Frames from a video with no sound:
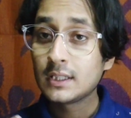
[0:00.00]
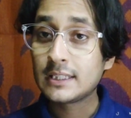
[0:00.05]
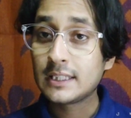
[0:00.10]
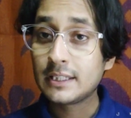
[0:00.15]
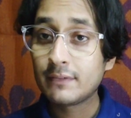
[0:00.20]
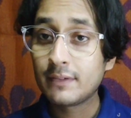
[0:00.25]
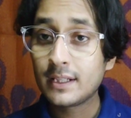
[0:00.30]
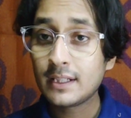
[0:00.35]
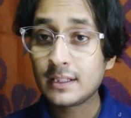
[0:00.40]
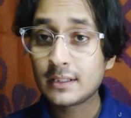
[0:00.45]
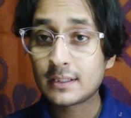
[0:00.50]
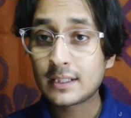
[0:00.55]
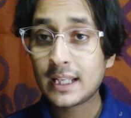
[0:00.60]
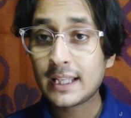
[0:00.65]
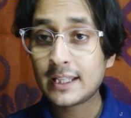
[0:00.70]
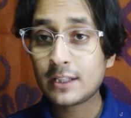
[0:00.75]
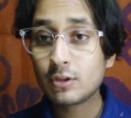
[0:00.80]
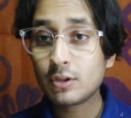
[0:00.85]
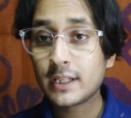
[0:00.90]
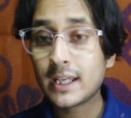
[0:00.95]
even
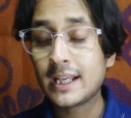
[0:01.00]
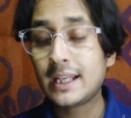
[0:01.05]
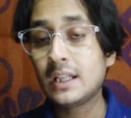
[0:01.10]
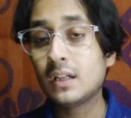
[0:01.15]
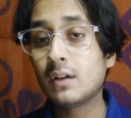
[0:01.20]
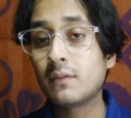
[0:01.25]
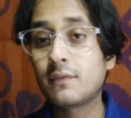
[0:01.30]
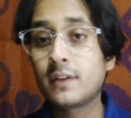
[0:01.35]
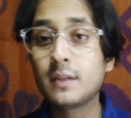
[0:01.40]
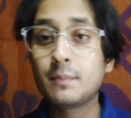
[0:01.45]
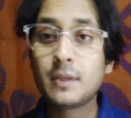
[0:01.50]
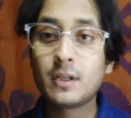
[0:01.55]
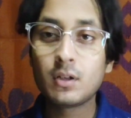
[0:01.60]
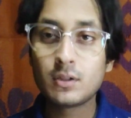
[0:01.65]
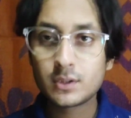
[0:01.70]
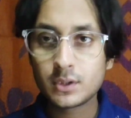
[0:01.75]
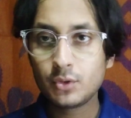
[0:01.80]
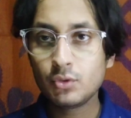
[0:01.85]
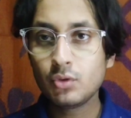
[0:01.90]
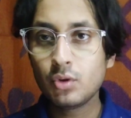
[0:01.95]
like you know getting afraid
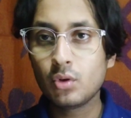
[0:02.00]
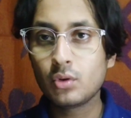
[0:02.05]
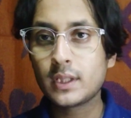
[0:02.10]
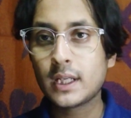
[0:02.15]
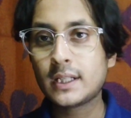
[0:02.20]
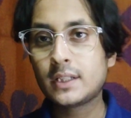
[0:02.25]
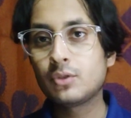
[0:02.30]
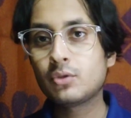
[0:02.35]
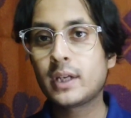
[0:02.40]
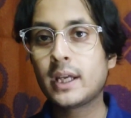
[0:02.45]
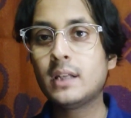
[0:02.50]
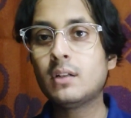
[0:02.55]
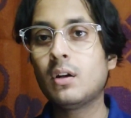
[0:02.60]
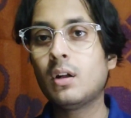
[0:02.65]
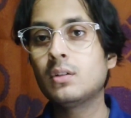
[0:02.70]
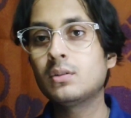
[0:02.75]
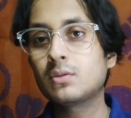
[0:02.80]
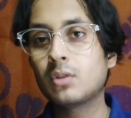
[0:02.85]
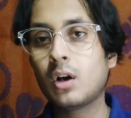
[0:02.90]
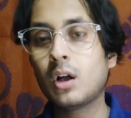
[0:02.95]
because you know that you can
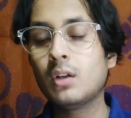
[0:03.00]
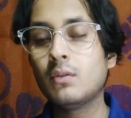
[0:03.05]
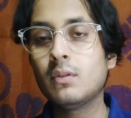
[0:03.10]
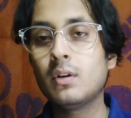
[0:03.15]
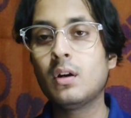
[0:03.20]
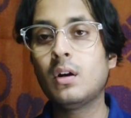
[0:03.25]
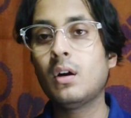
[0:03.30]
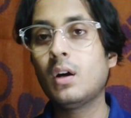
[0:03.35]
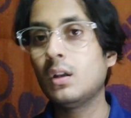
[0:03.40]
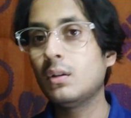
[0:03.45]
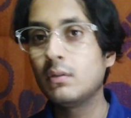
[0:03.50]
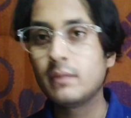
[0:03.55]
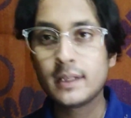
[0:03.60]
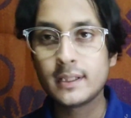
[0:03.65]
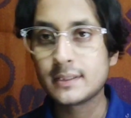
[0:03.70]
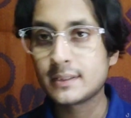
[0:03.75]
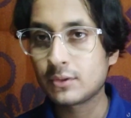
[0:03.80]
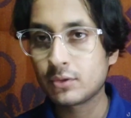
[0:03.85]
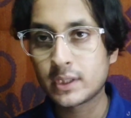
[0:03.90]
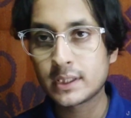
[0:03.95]
al-, al-
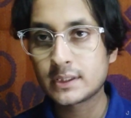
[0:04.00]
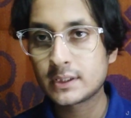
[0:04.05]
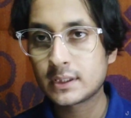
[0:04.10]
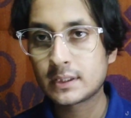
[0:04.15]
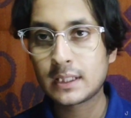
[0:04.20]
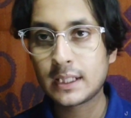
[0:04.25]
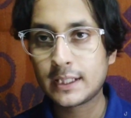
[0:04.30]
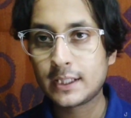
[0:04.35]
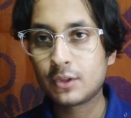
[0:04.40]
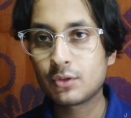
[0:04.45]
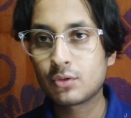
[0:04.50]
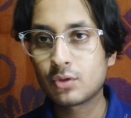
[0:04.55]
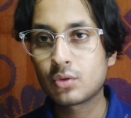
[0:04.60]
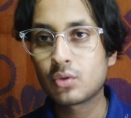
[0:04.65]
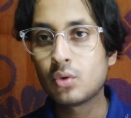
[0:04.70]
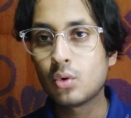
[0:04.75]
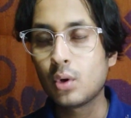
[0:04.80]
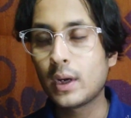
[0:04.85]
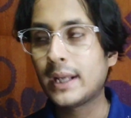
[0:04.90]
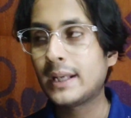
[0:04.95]
always you can just like you know
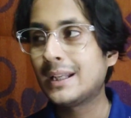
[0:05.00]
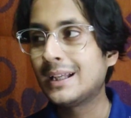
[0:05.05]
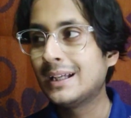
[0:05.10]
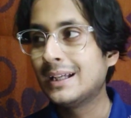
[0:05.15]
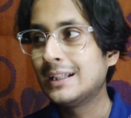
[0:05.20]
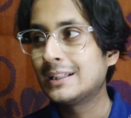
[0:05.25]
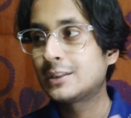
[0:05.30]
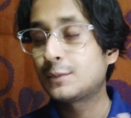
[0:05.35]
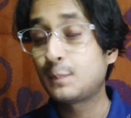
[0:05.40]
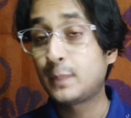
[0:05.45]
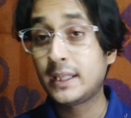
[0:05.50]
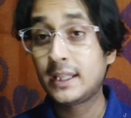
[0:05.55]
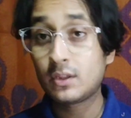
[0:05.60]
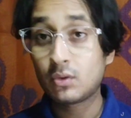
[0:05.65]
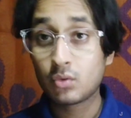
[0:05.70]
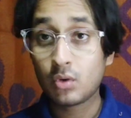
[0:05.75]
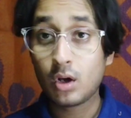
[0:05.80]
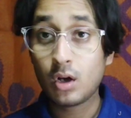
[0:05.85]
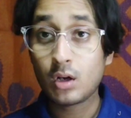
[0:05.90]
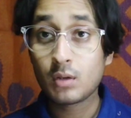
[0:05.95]
go and speak
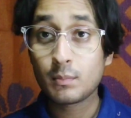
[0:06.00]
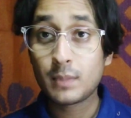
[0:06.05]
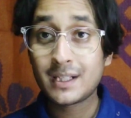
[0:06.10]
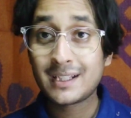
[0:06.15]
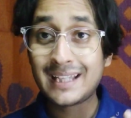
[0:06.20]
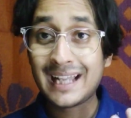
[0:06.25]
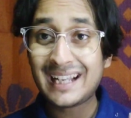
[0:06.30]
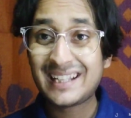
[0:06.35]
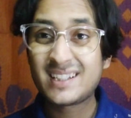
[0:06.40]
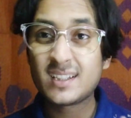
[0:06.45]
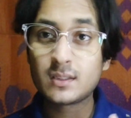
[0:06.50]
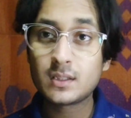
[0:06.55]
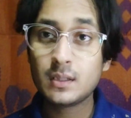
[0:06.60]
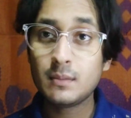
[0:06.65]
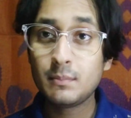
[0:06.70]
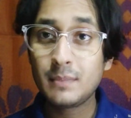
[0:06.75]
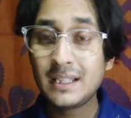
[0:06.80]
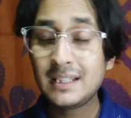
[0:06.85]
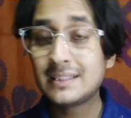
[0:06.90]
wrong but that doesn't